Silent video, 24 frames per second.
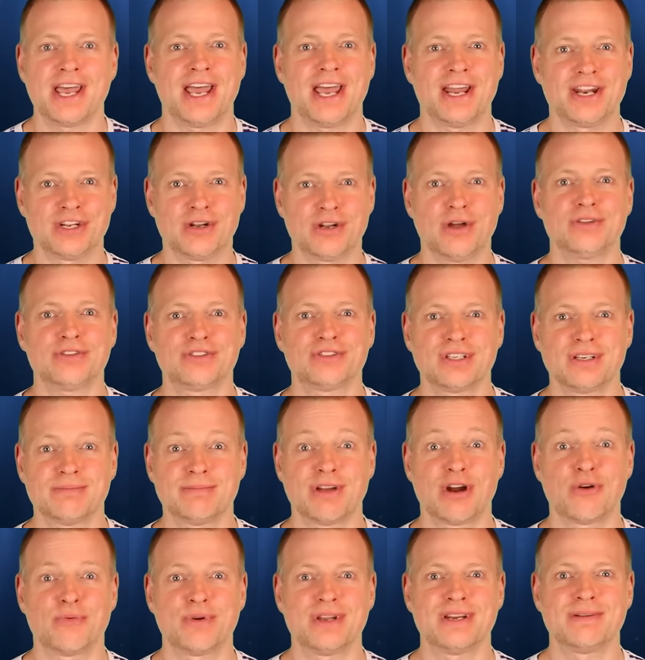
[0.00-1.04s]
and not to a
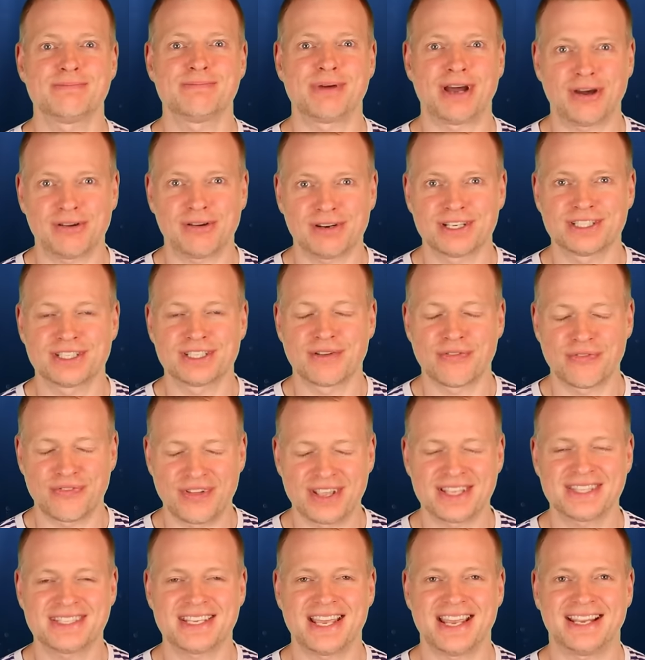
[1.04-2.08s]
marine biology
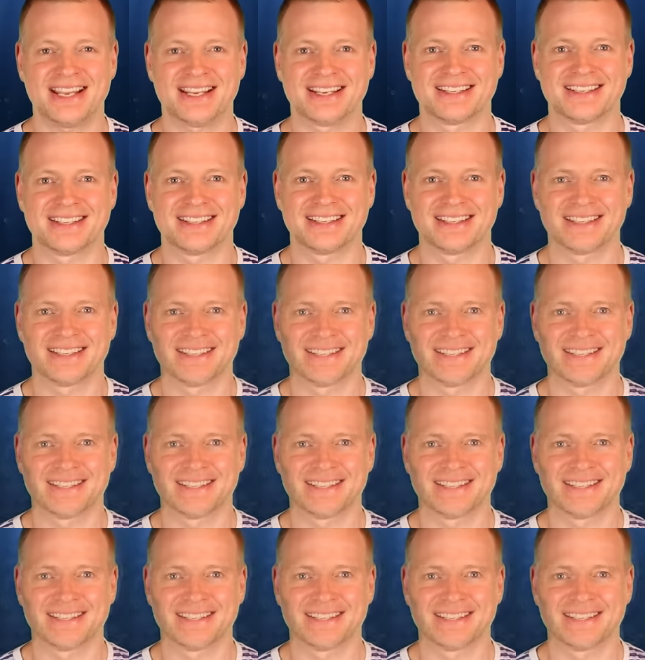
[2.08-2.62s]
think tank.